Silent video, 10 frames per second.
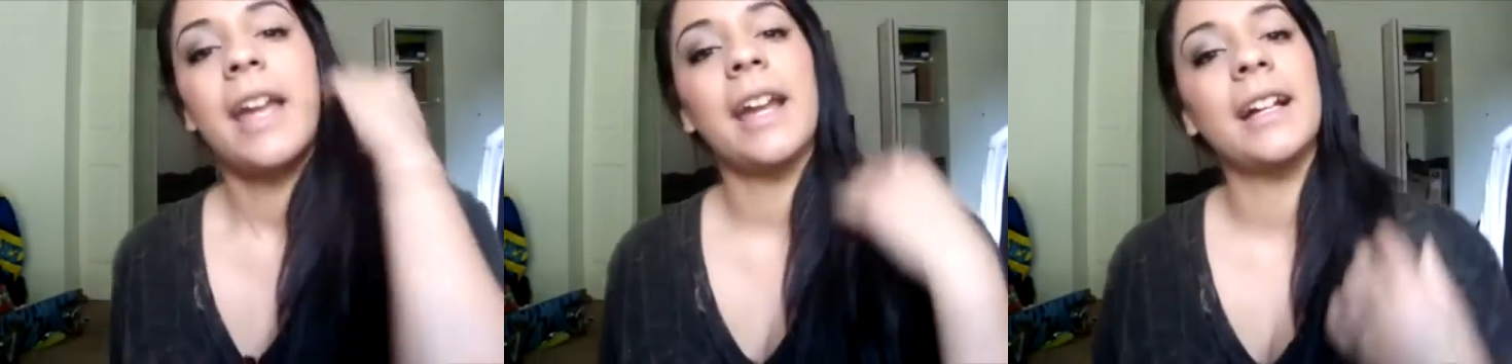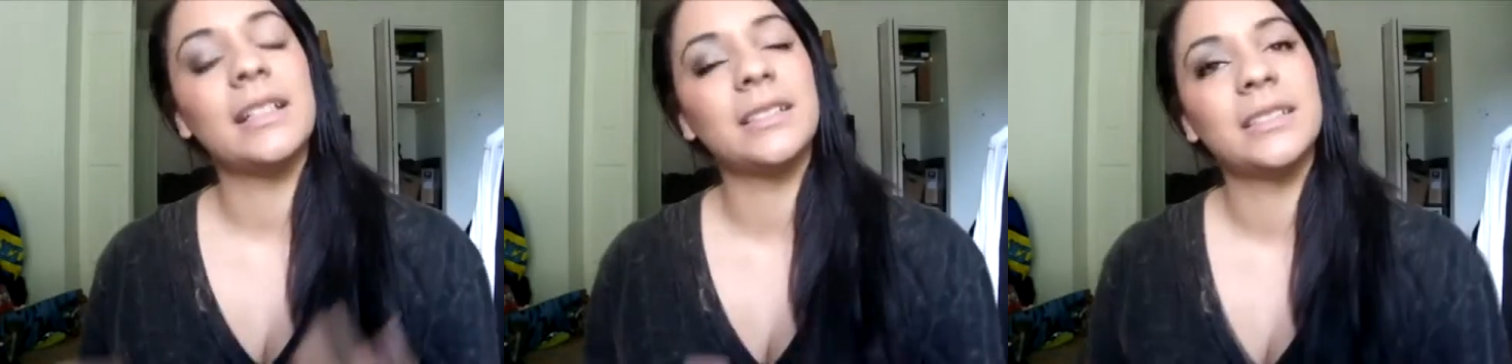
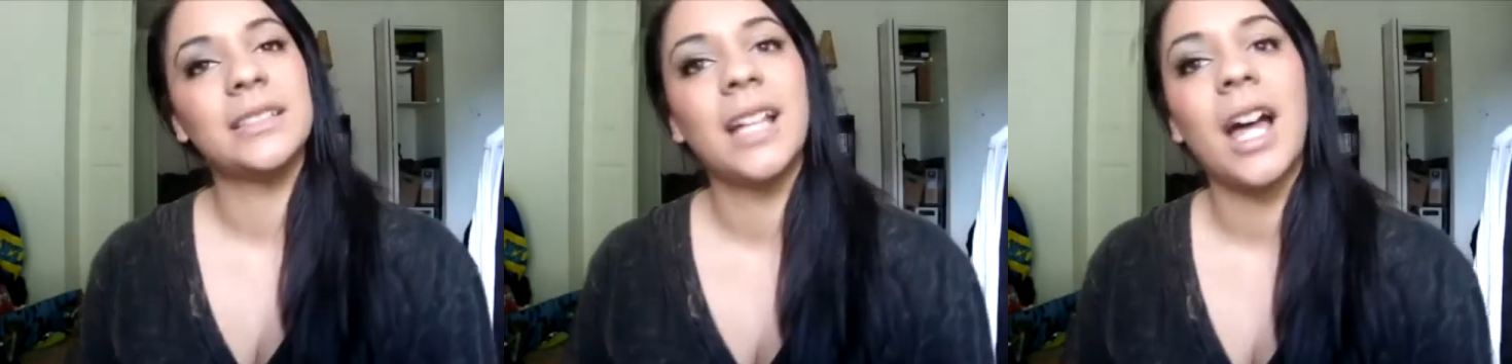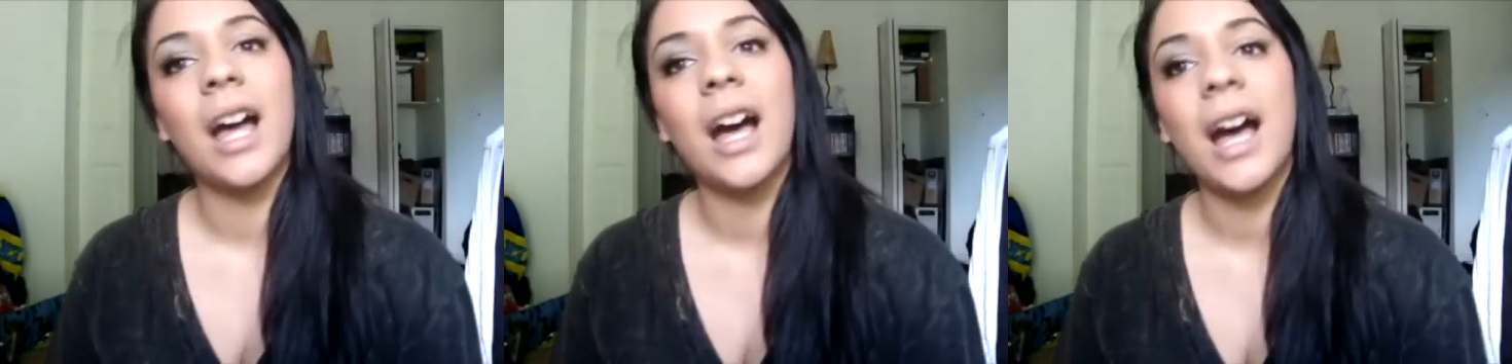and
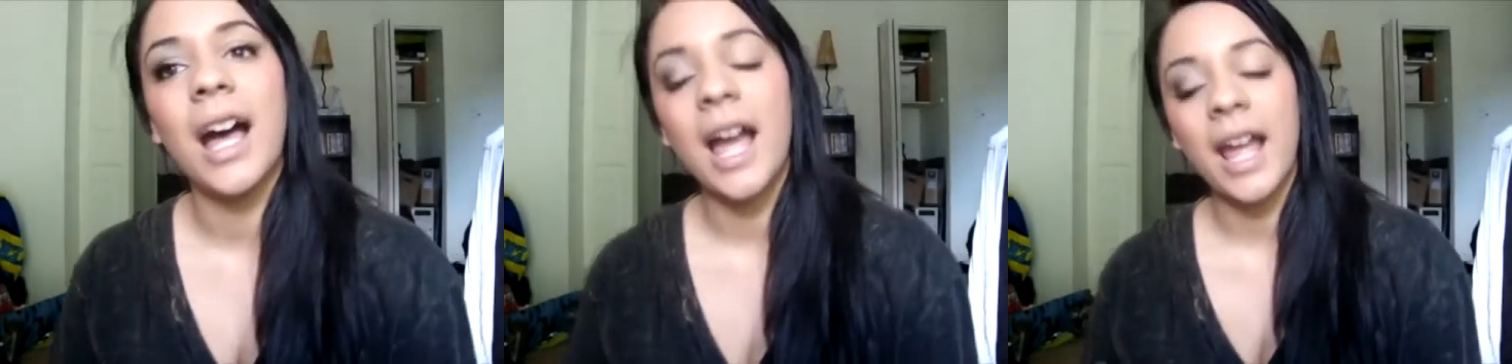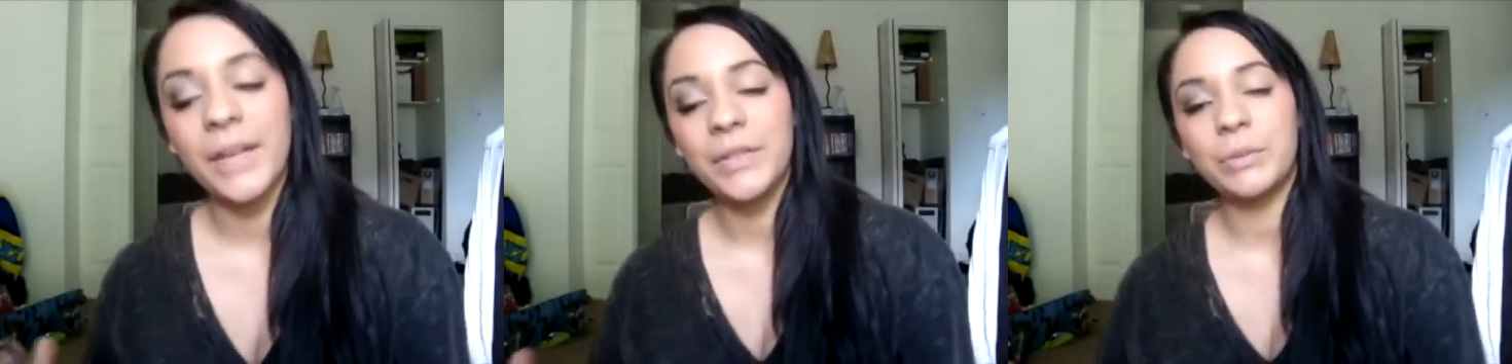I
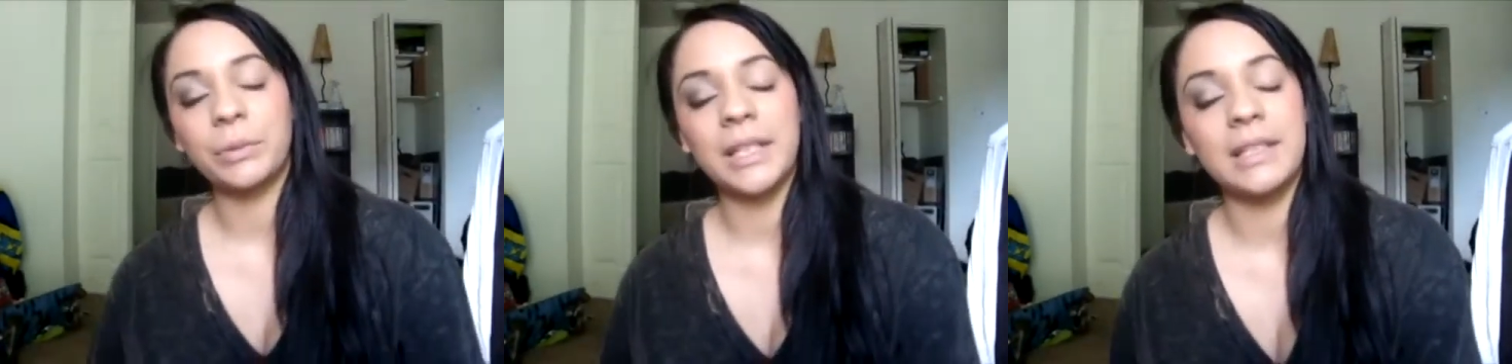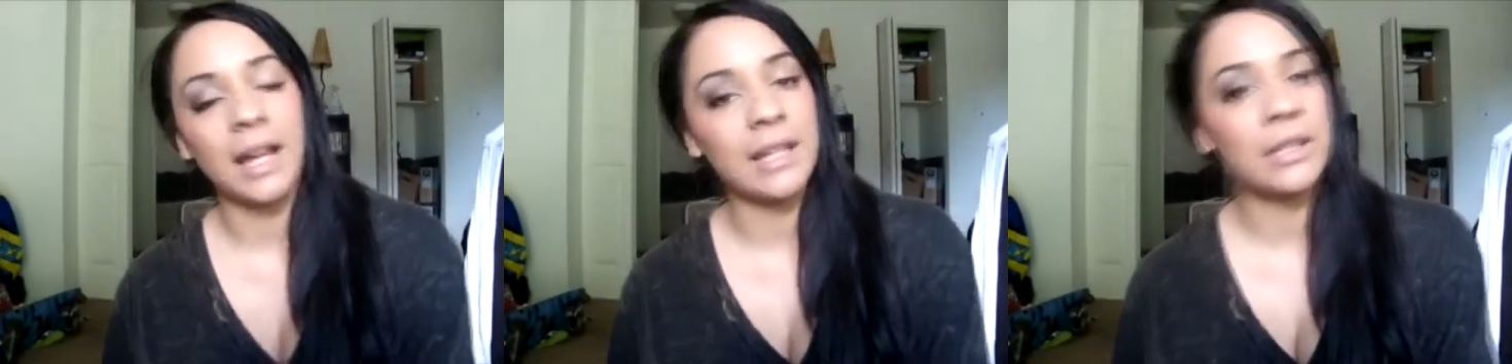haven't really
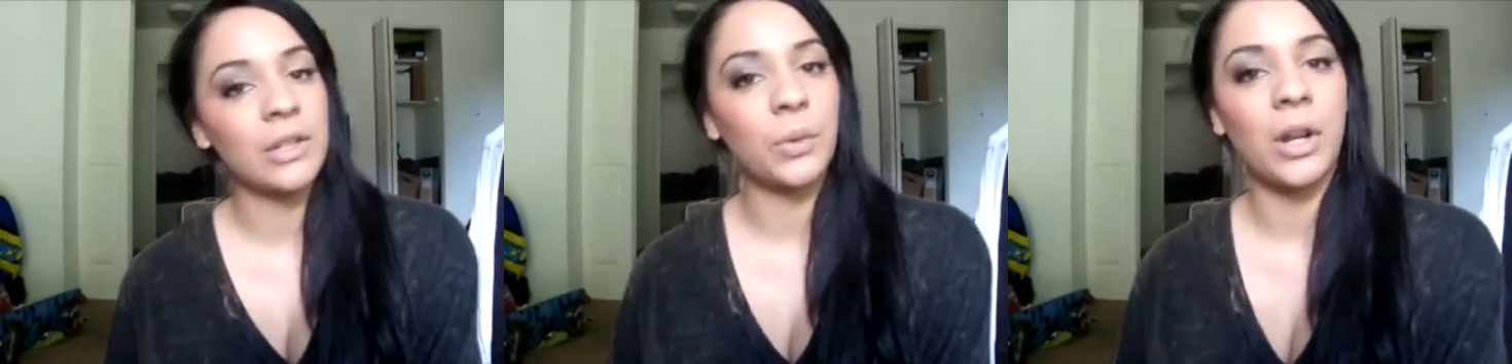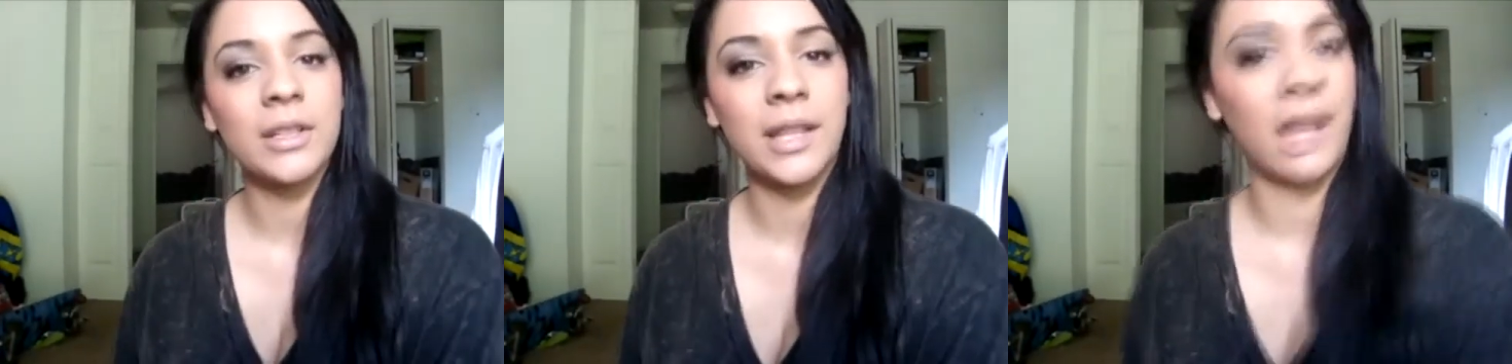done
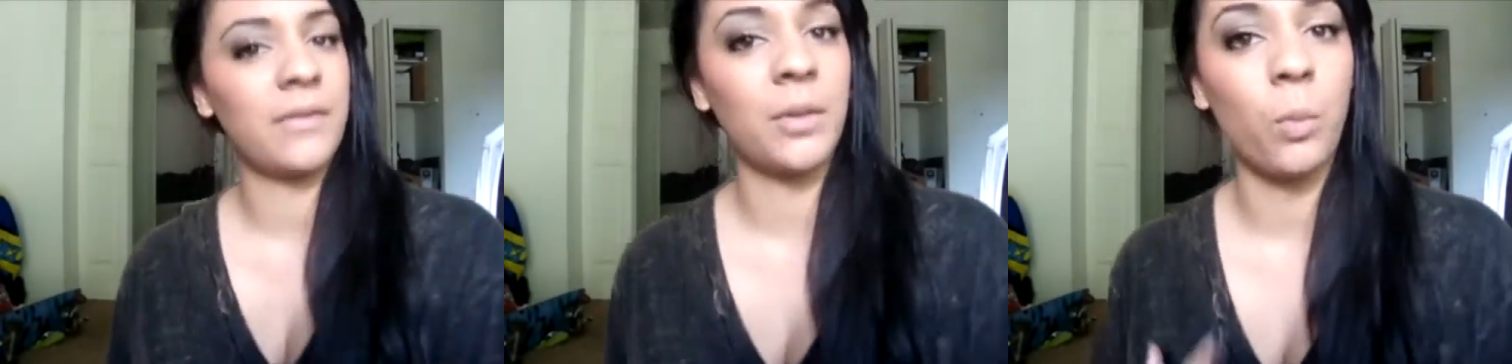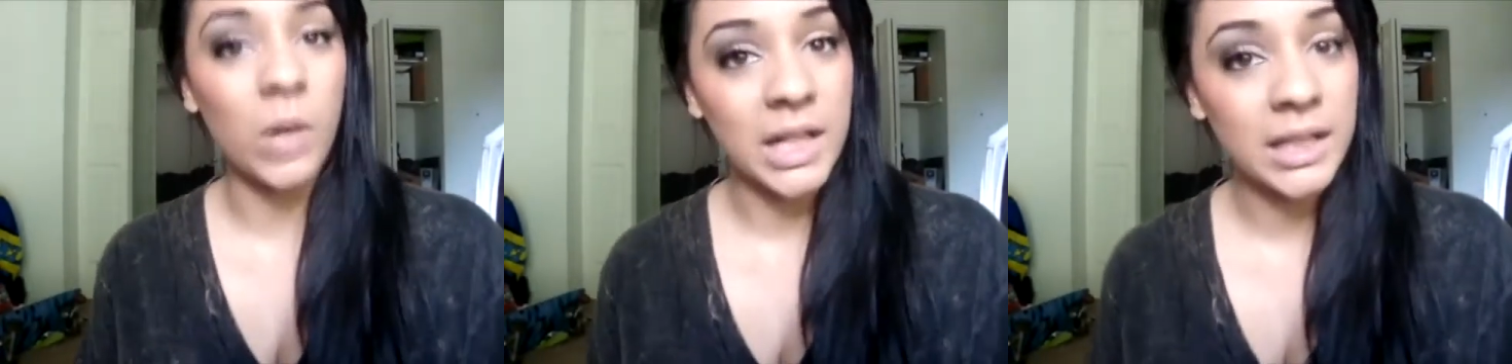tutorials. I think I've
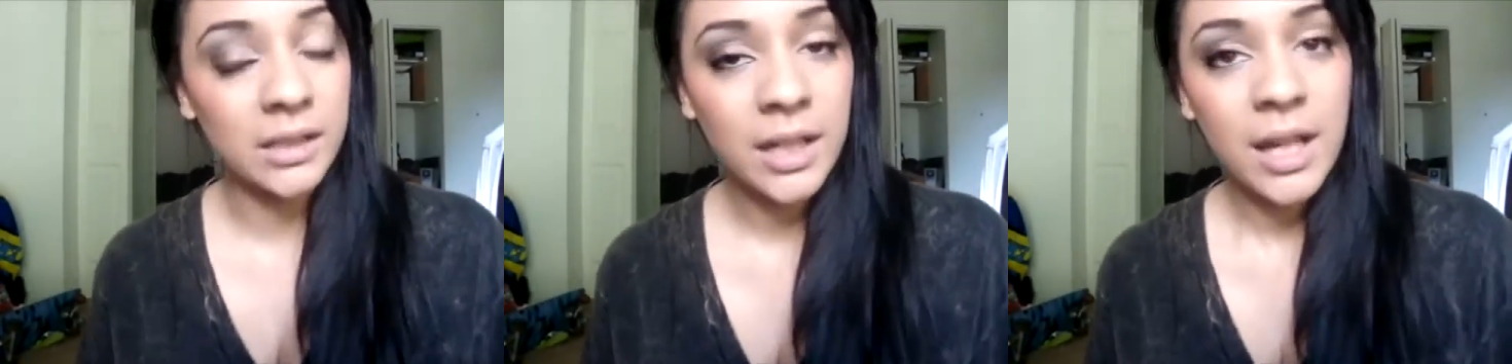done one,